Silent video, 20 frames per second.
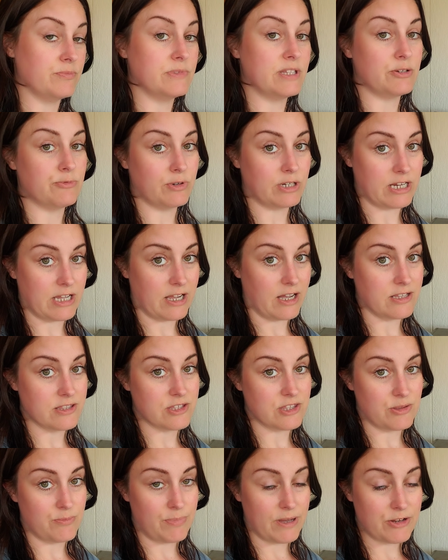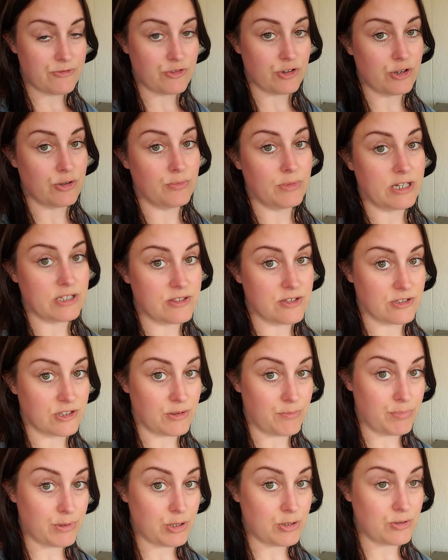Then when I got to the bedroom, I took the
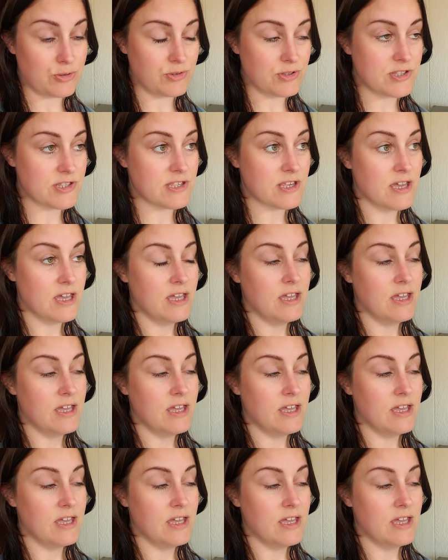boots.